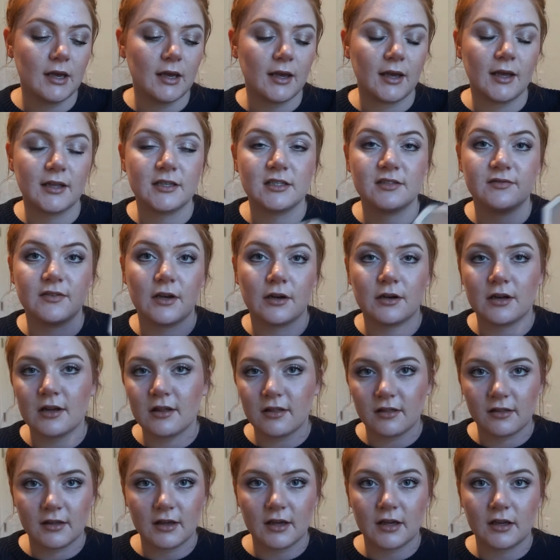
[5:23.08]
It's very
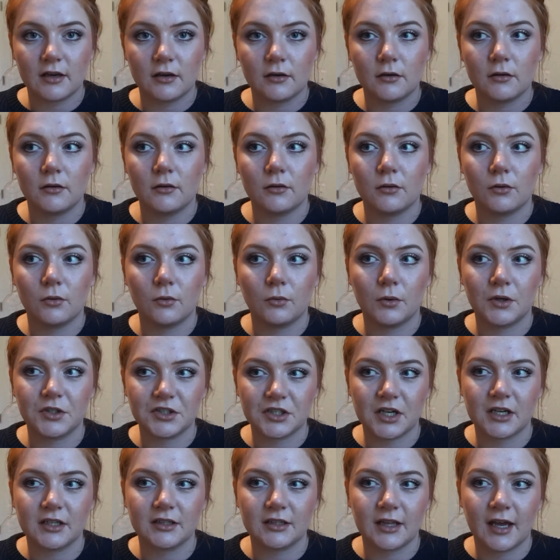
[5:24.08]
thin, which
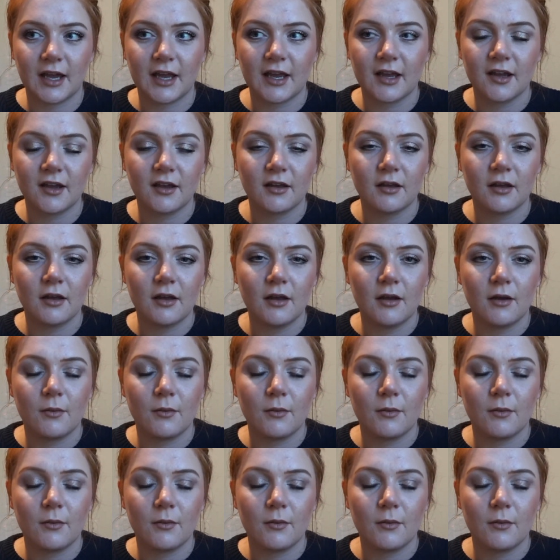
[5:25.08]
I like,